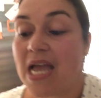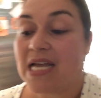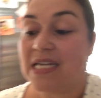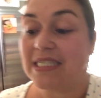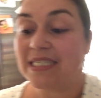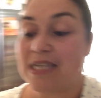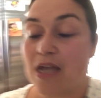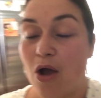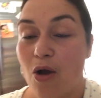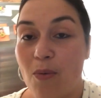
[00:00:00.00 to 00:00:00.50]

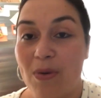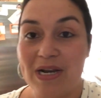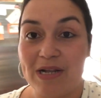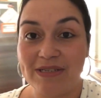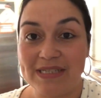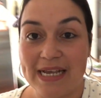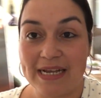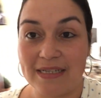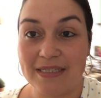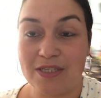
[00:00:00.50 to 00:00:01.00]
So what
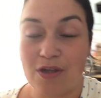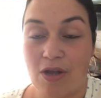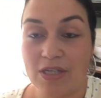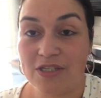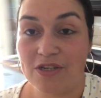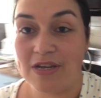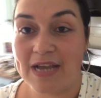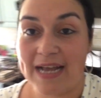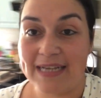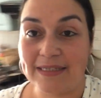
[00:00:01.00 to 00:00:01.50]
else I could talk
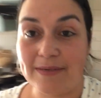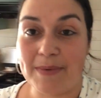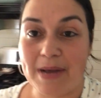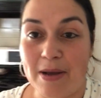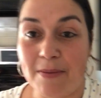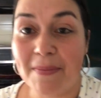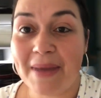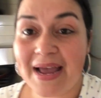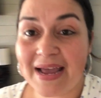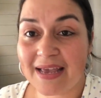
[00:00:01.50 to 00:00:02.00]
to you guys
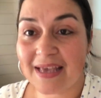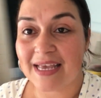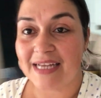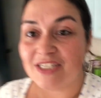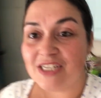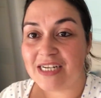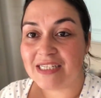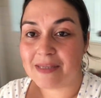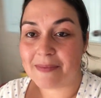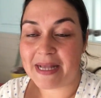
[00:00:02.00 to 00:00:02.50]
about? My
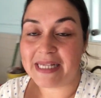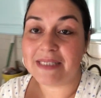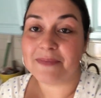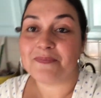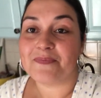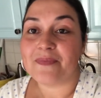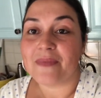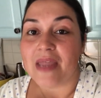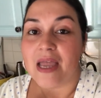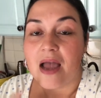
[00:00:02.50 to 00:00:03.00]
kitchen is a
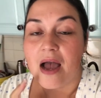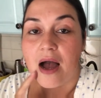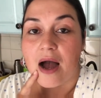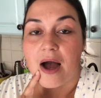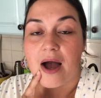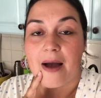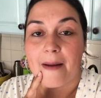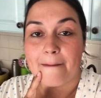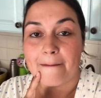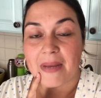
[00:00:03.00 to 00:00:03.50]

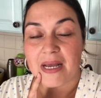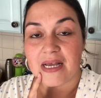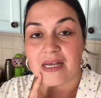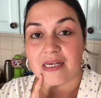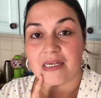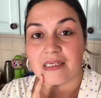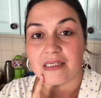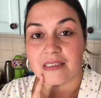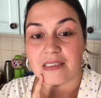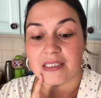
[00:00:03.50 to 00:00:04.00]
mess.
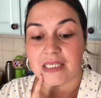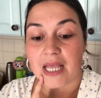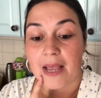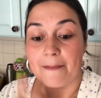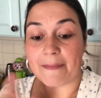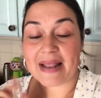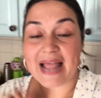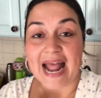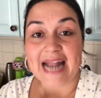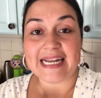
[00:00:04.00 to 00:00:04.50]

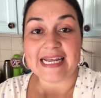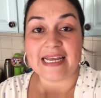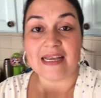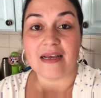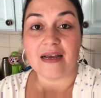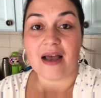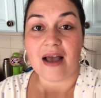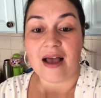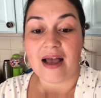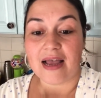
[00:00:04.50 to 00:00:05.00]

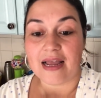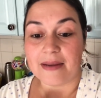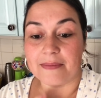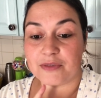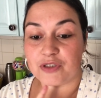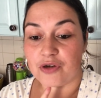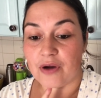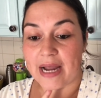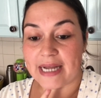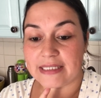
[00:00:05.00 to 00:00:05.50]
Planning.
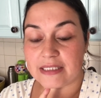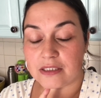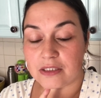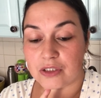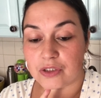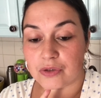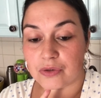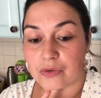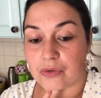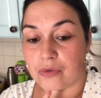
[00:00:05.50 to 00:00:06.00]
I'm trying to
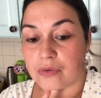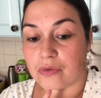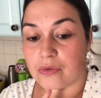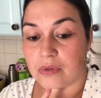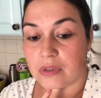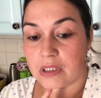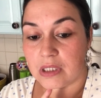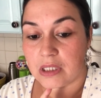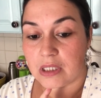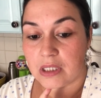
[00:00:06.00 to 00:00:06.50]
do
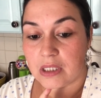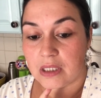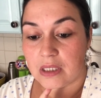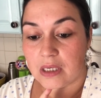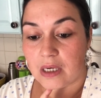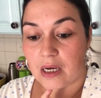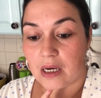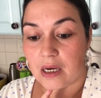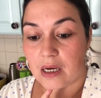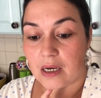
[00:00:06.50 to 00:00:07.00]

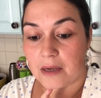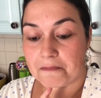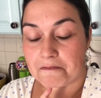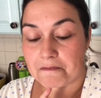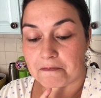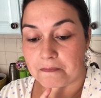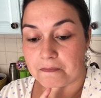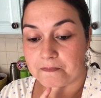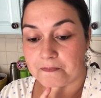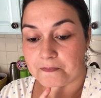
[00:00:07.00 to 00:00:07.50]

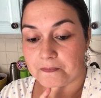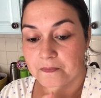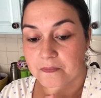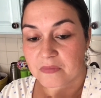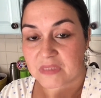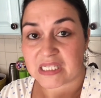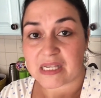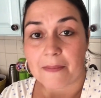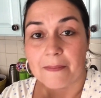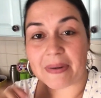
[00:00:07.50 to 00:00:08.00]

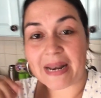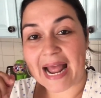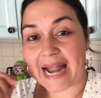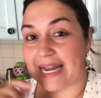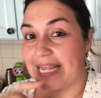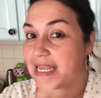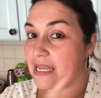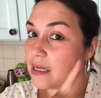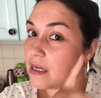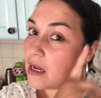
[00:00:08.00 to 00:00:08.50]
some
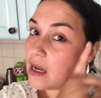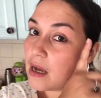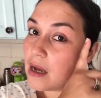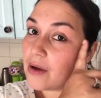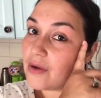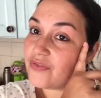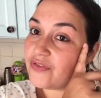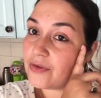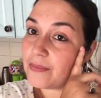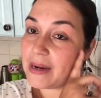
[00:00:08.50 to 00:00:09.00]
planning
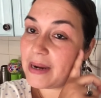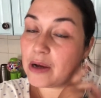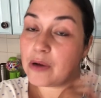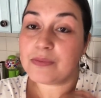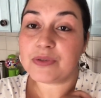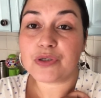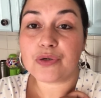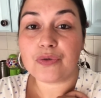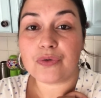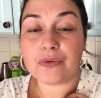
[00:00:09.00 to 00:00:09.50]
for my
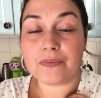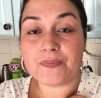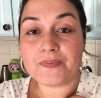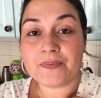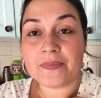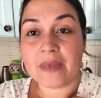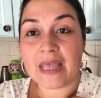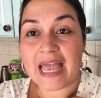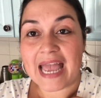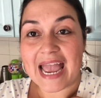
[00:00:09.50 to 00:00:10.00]
homeschool,
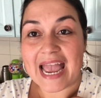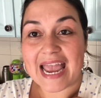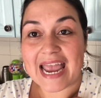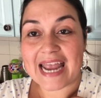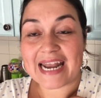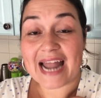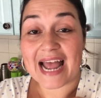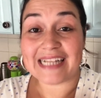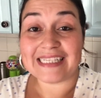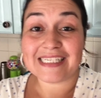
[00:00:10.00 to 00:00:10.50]

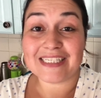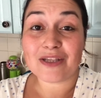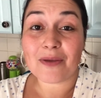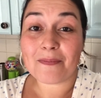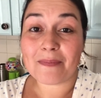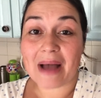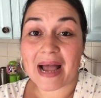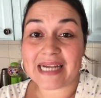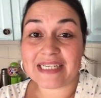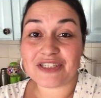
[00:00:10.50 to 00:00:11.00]
and I did
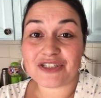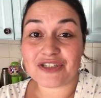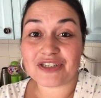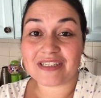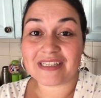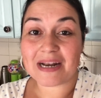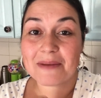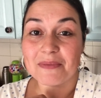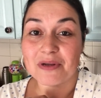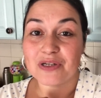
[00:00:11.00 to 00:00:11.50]
some binders
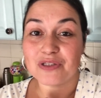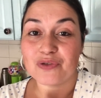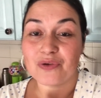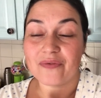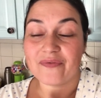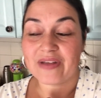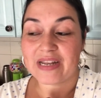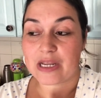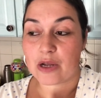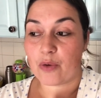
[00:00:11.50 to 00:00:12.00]
that I'm gonna do a
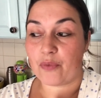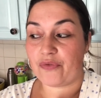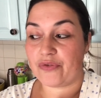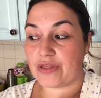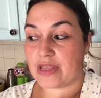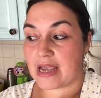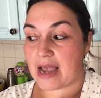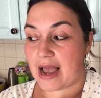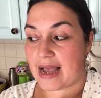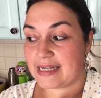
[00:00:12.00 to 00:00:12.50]
video for
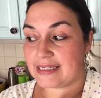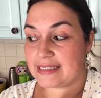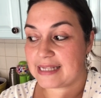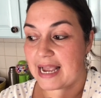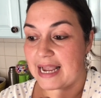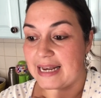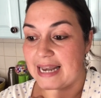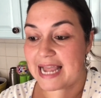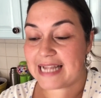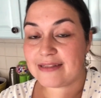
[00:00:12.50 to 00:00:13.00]
you guys.
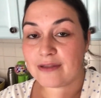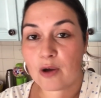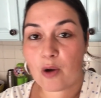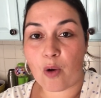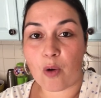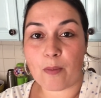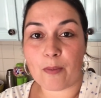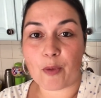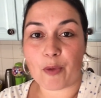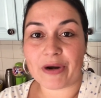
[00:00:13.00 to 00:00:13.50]
I like the
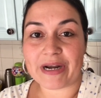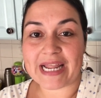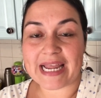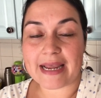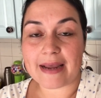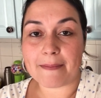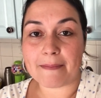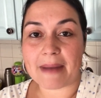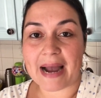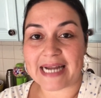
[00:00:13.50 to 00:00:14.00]
whole
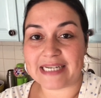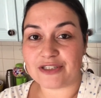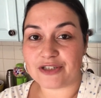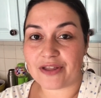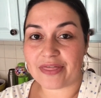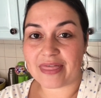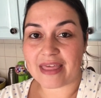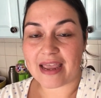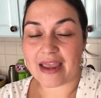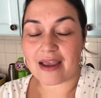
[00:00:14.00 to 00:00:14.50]
morning binder
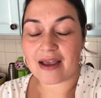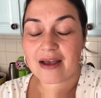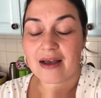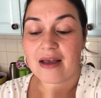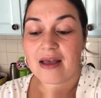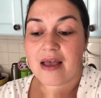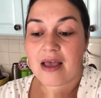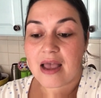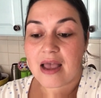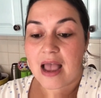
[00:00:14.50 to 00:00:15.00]
thing,
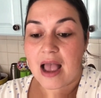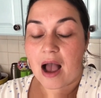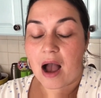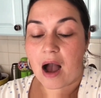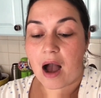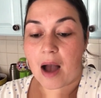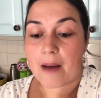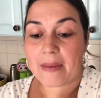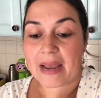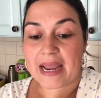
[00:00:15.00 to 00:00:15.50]

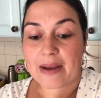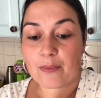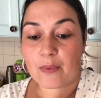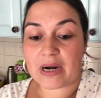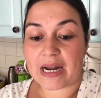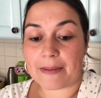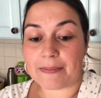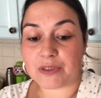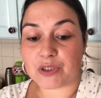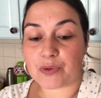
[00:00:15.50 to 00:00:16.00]
and
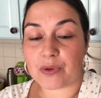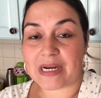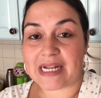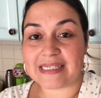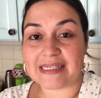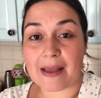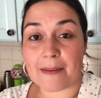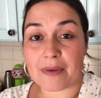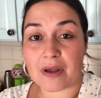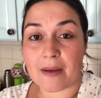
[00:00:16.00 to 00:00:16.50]
what I'm doing
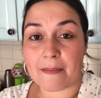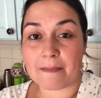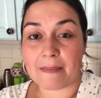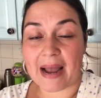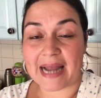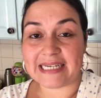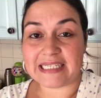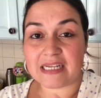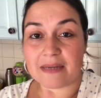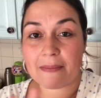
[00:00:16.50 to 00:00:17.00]
is I'm
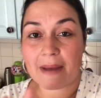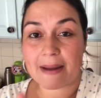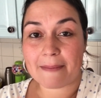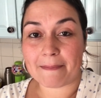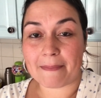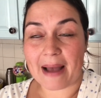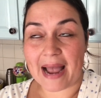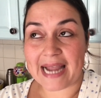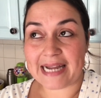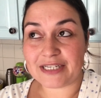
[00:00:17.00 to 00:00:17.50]
combining my
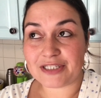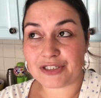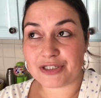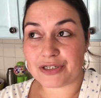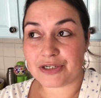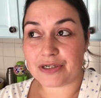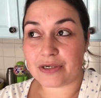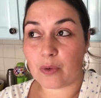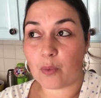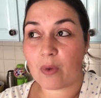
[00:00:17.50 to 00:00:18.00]

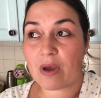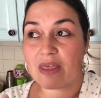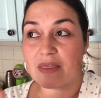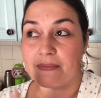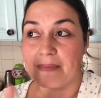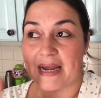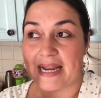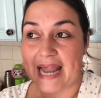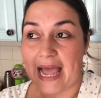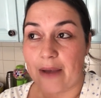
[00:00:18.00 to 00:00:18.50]
binder
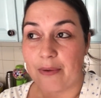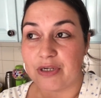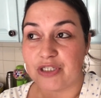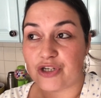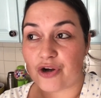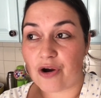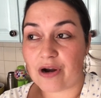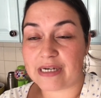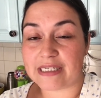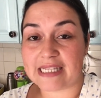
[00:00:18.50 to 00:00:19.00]
with my language
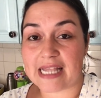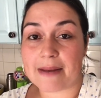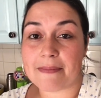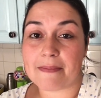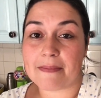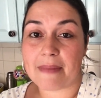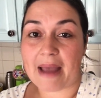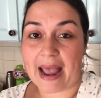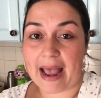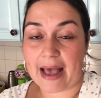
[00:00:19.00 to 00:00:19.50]
arts
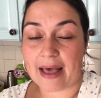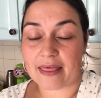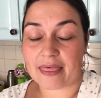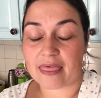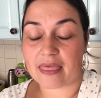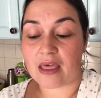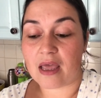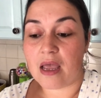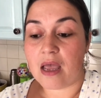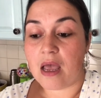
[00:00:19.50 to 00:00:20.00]
and
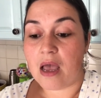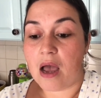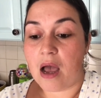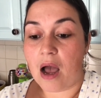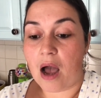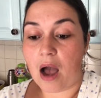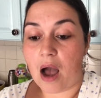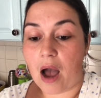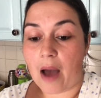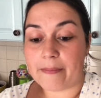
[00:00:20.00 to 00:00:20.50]
math,
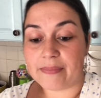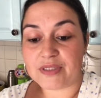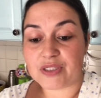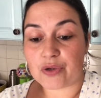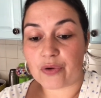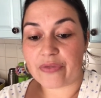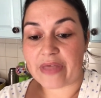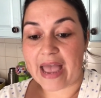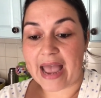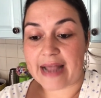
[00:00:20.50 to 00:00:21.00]

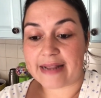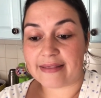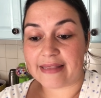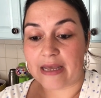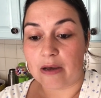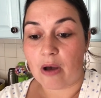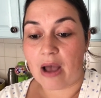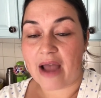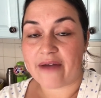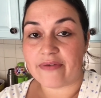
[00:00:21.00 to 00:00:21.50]
so that
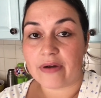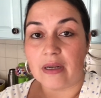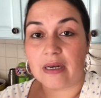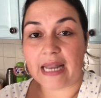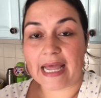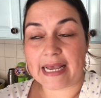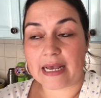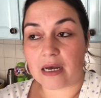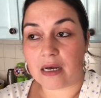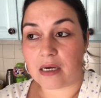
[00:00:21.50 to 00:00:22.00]
they'll have
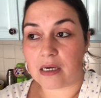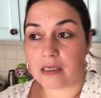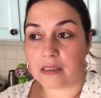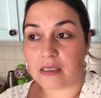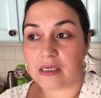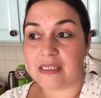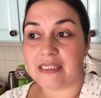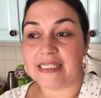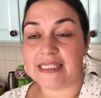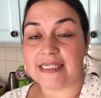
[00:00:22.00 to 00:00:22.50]
a
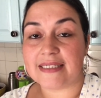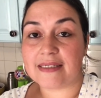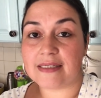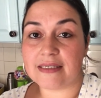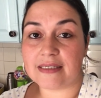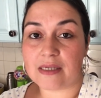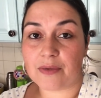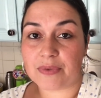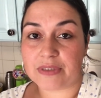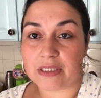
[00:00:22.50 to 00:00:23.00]

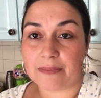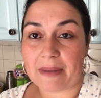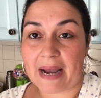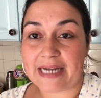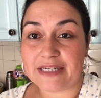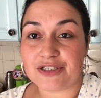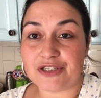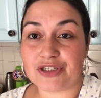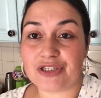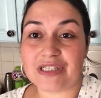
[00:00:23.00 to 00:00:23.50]
consistency with the
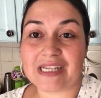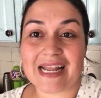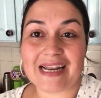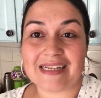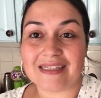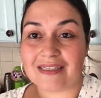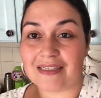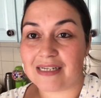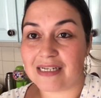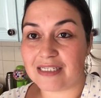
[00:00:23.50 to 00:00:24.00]
binders, and
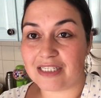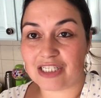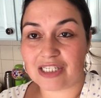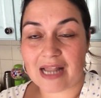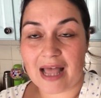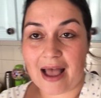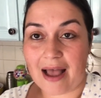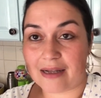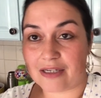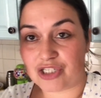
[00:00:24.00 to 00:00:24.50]
it's
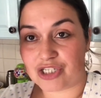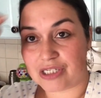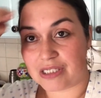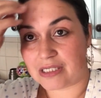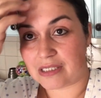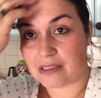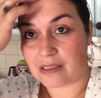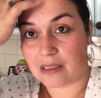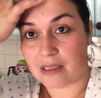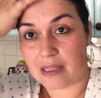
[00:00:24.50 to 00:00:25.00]
not
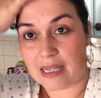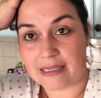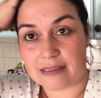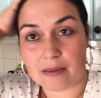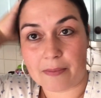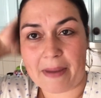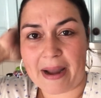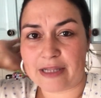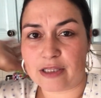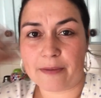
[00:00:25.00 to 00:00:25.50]
just like
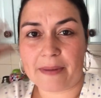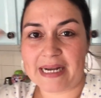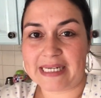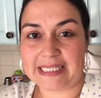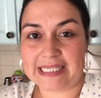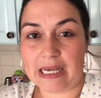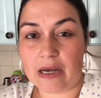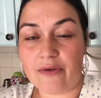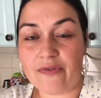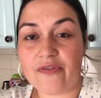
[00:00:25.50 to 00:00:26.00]
the binder by
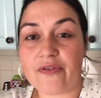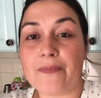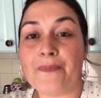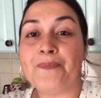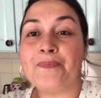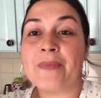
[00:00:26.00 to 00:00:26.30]
itself,